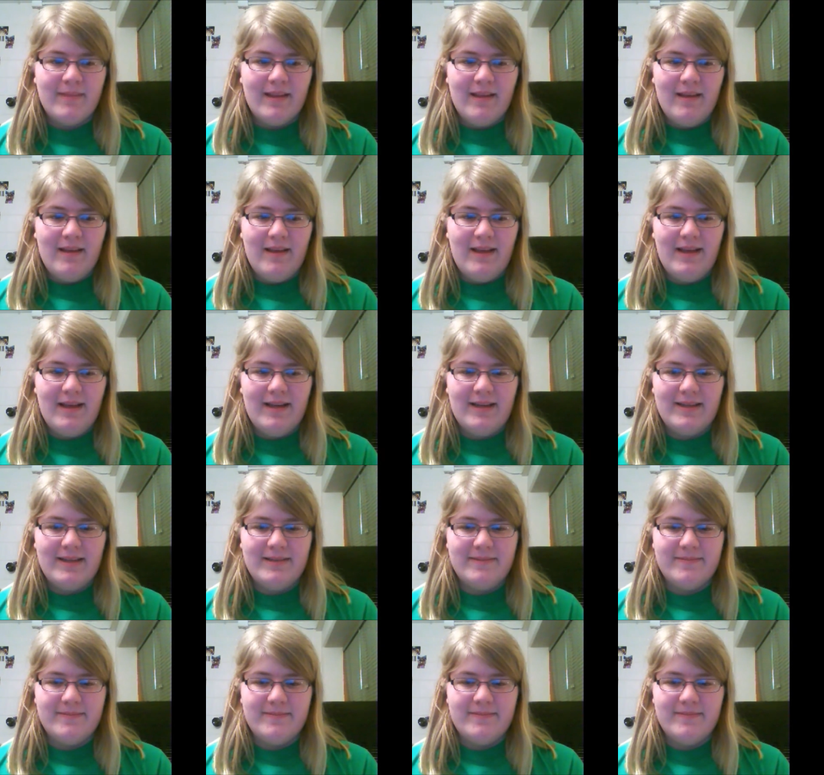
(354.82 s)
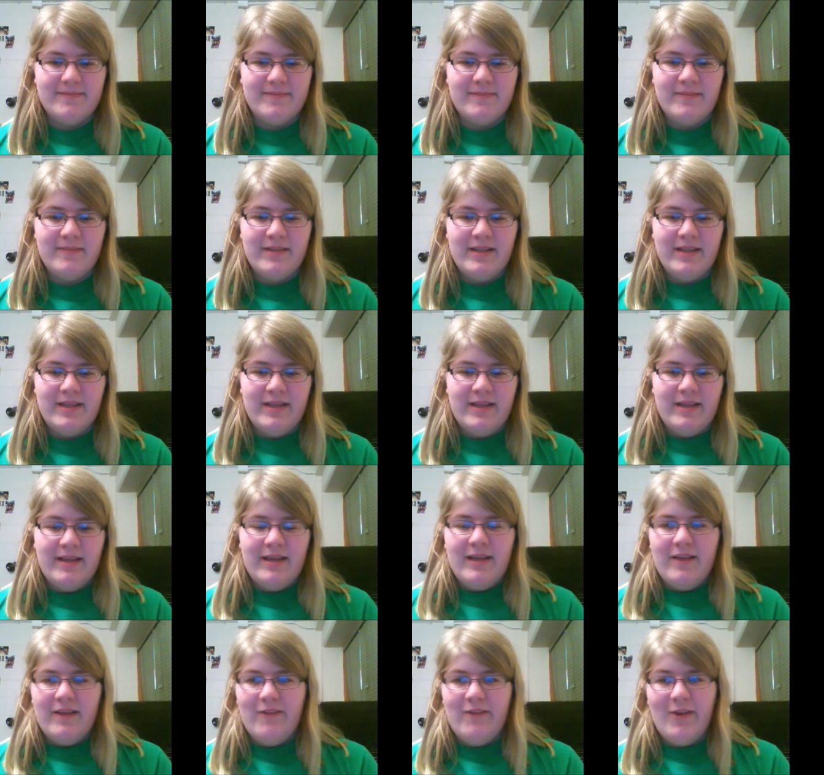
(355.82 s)

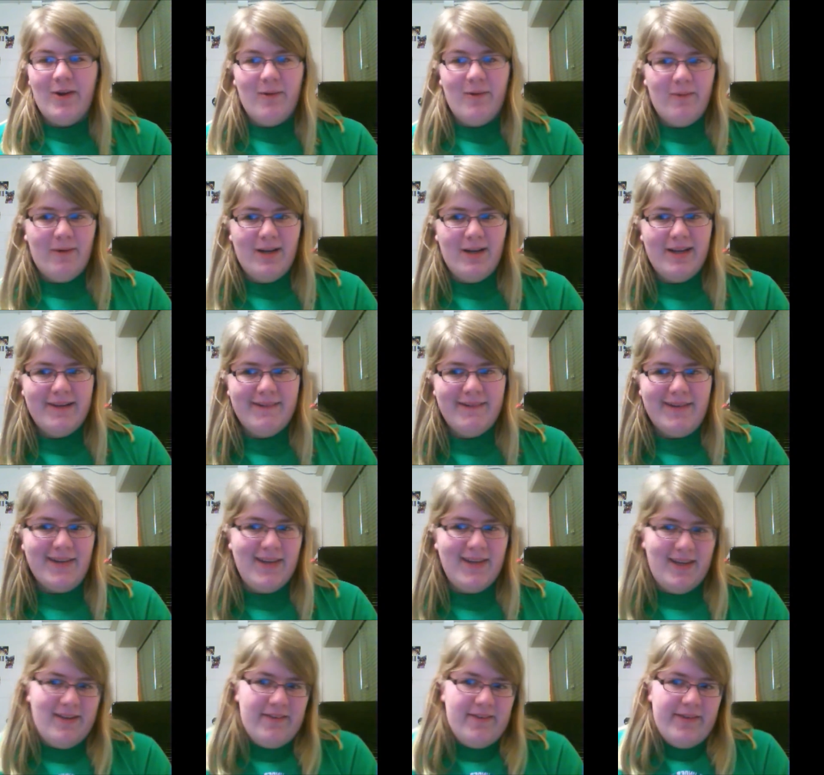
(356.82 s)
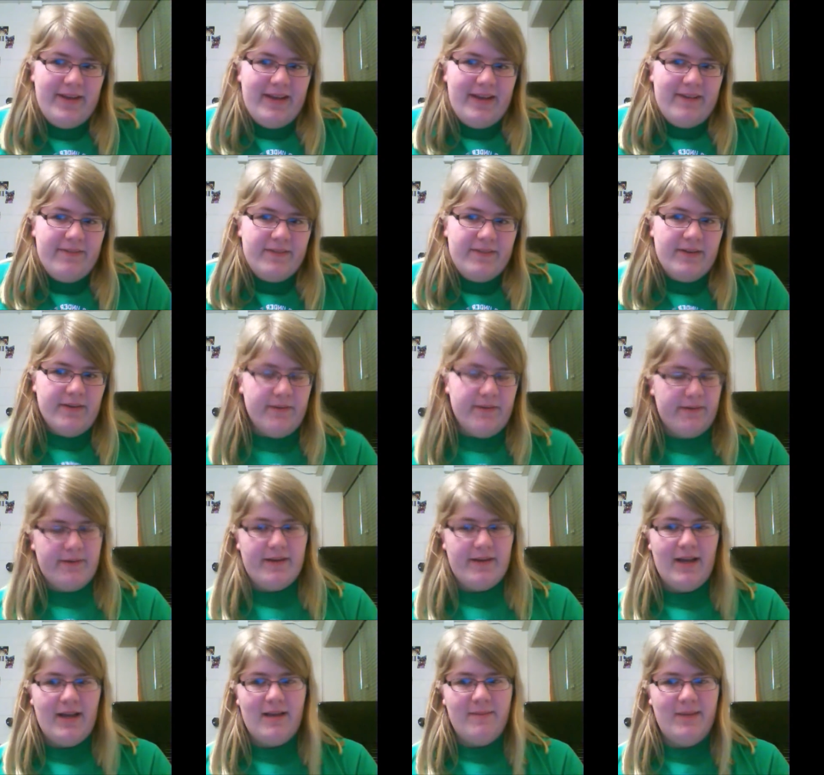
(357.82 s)
If you don't want to go out, you don't have to.
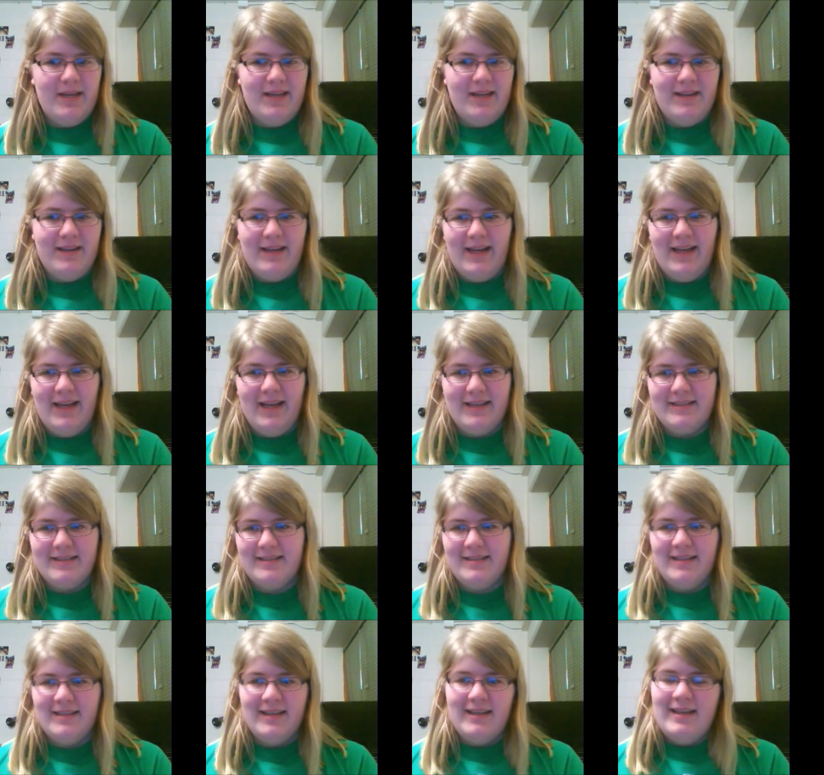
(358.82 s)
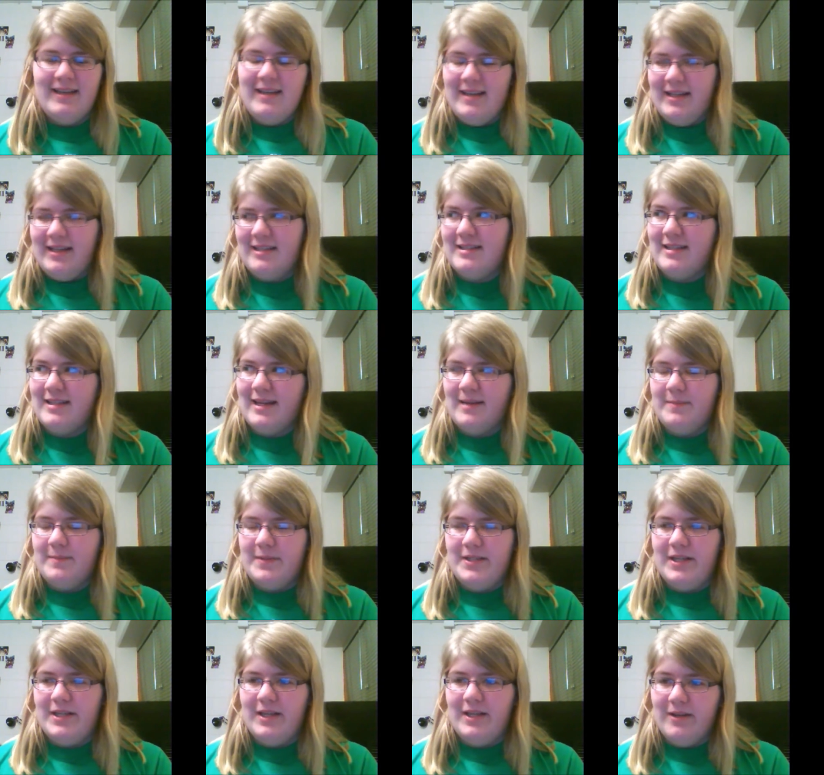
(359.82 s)
I mean, I guess it's up
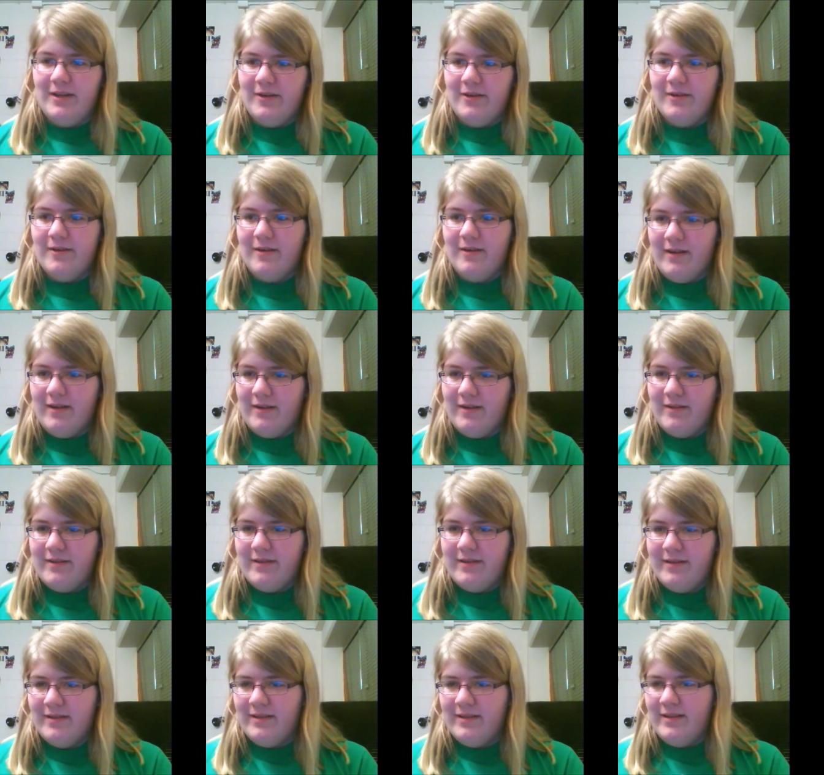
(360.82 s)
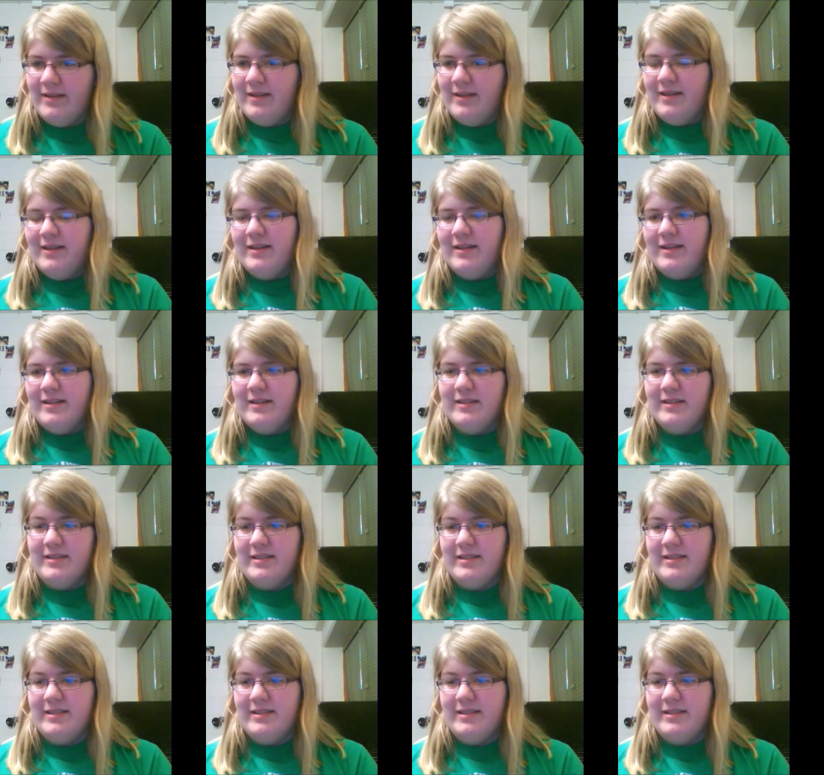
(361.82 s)
to you. There's a